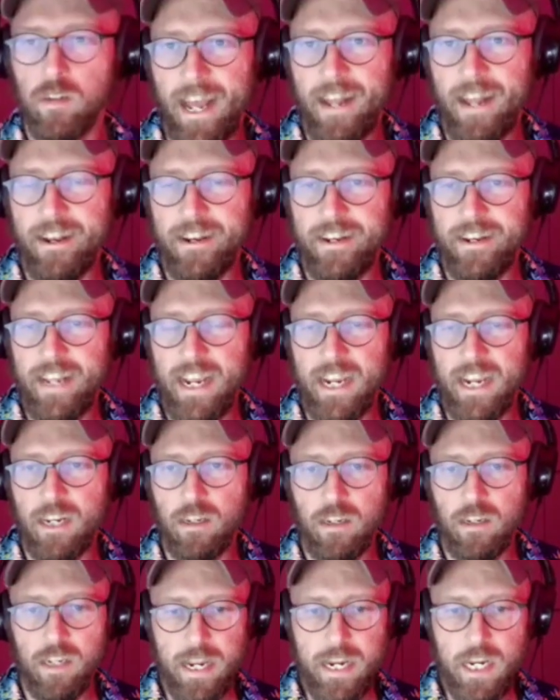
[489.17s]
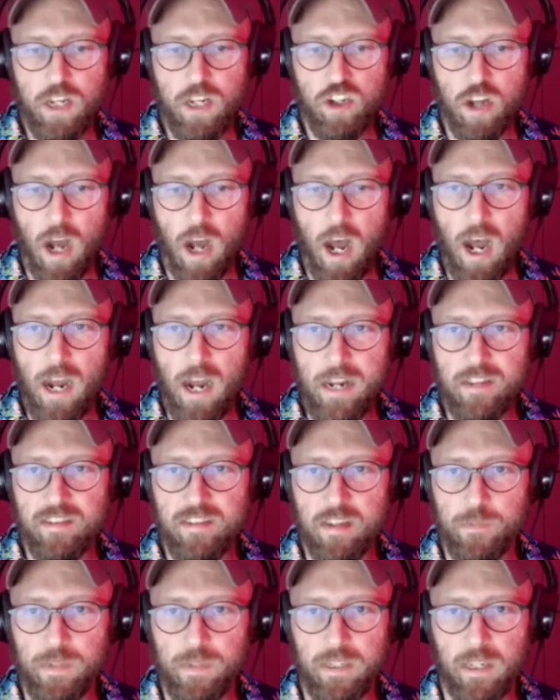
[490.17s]
And then each
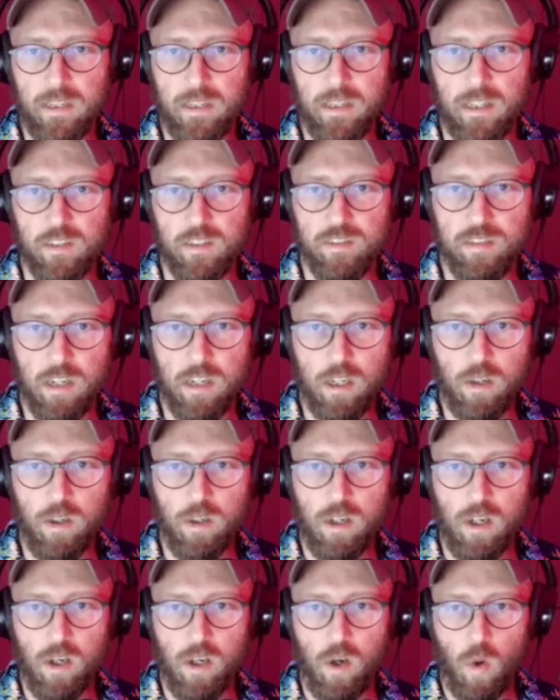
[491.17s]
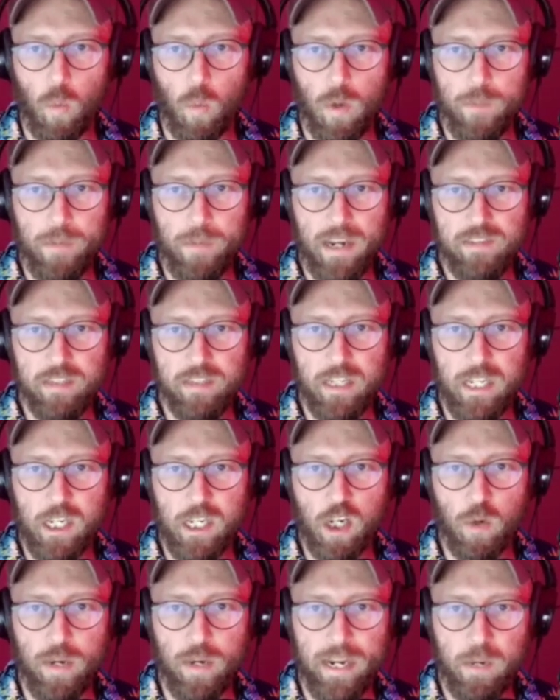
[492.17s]
item in that list, so we basically
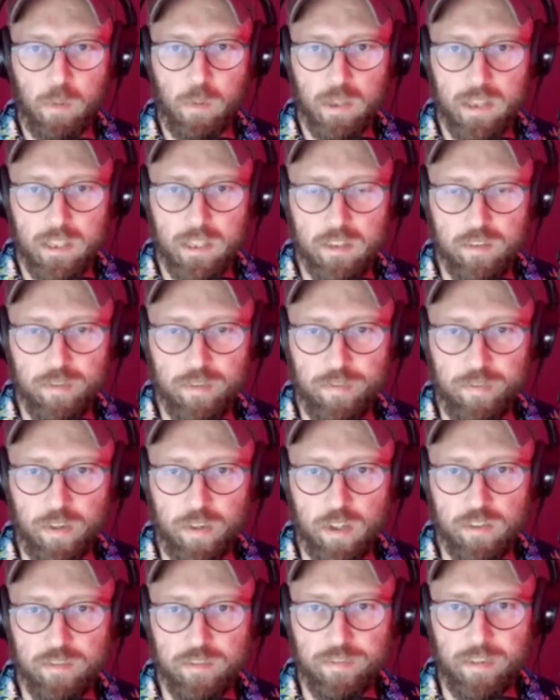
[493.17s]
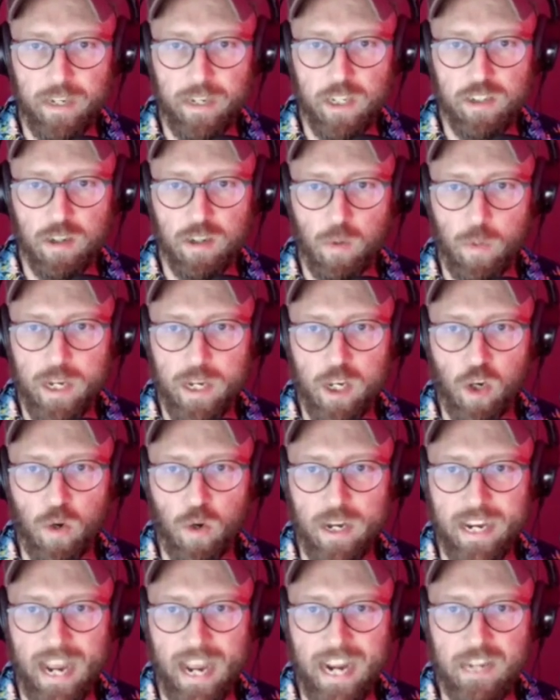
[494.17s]
create, with this first function, we
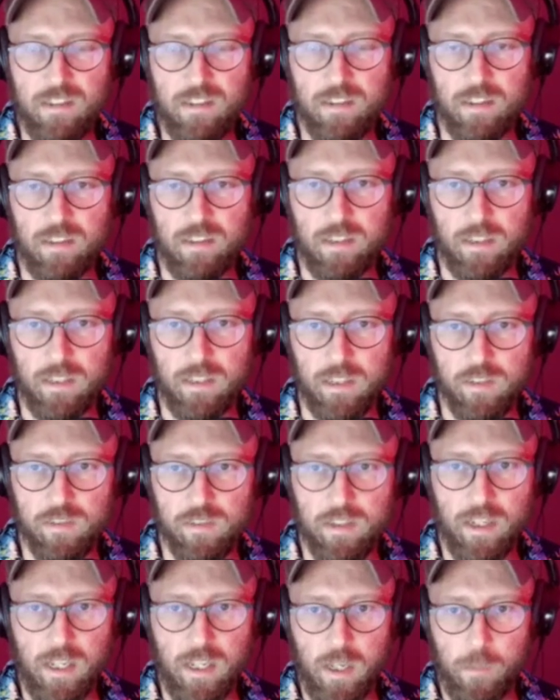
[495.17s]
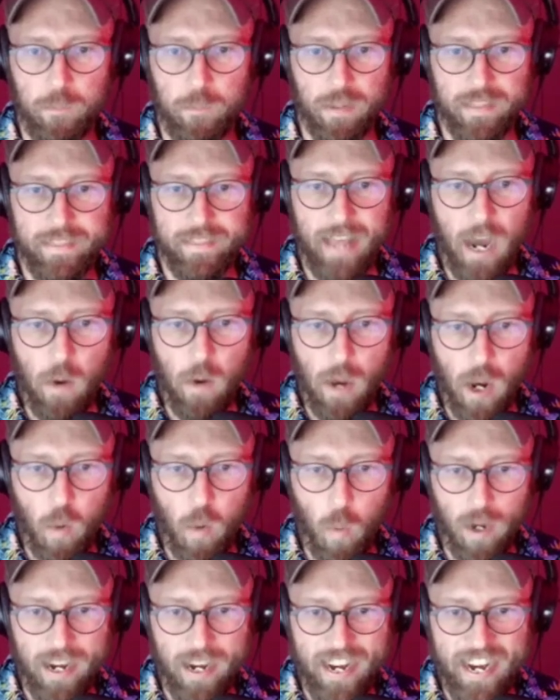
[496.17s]
created the list. But now I
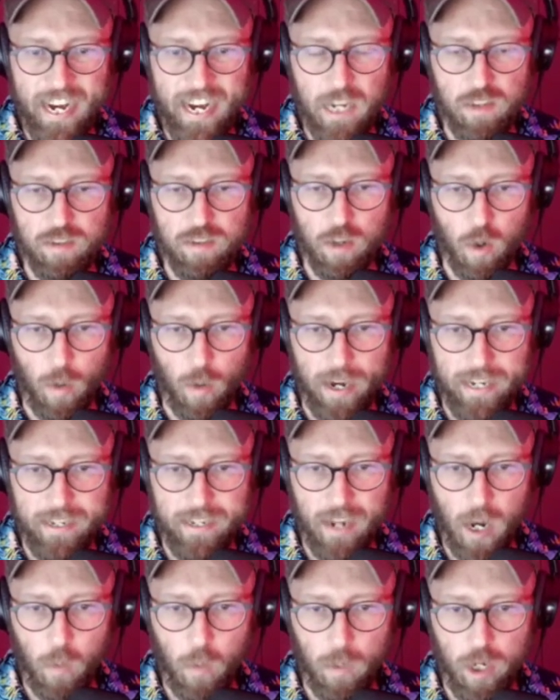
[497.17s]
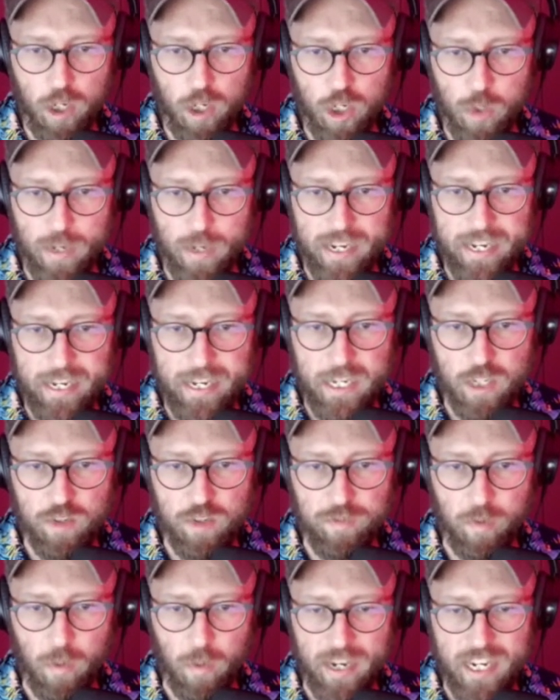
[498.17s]
want to iterate, I want to do each
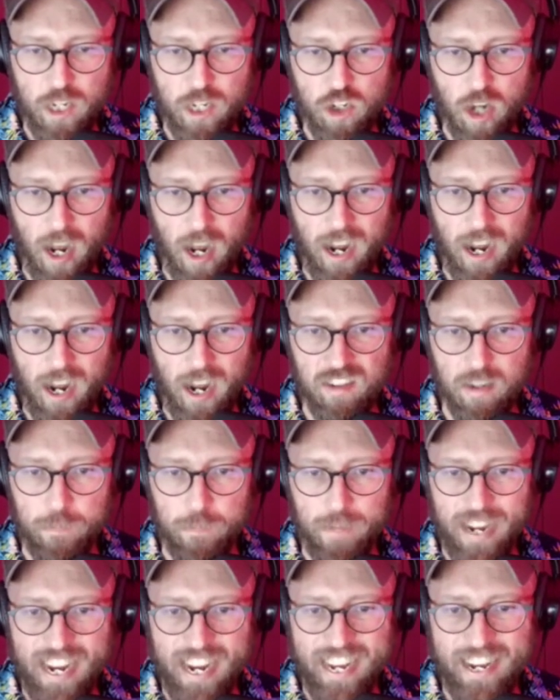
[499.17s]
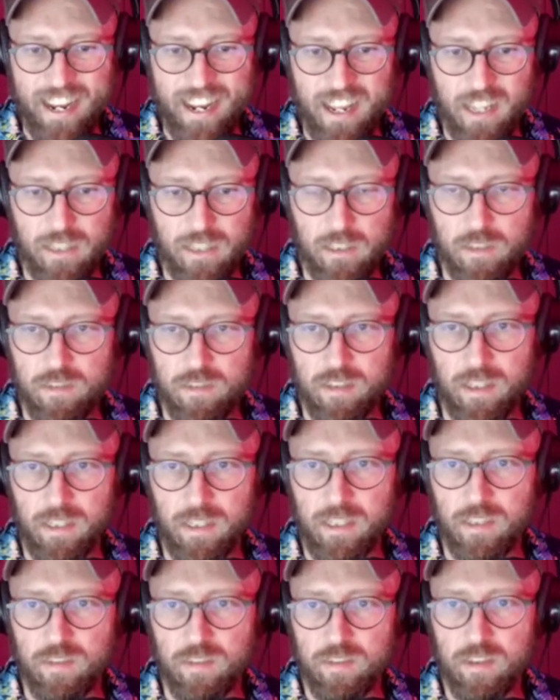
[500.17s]
for each item in this
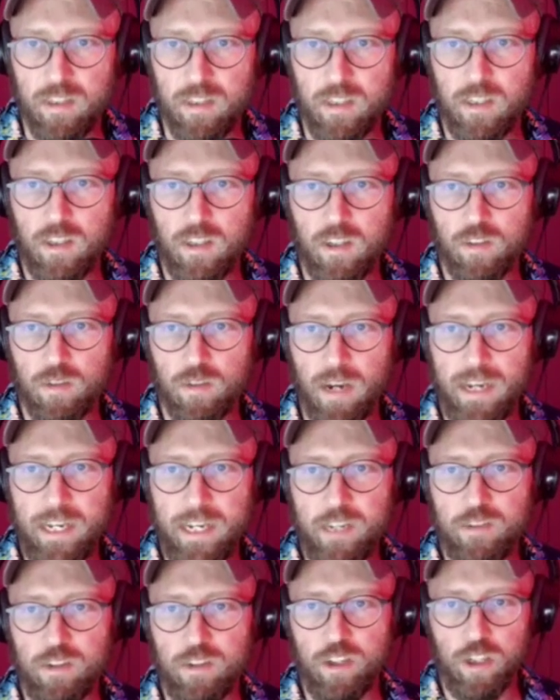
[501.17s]
list. So I need to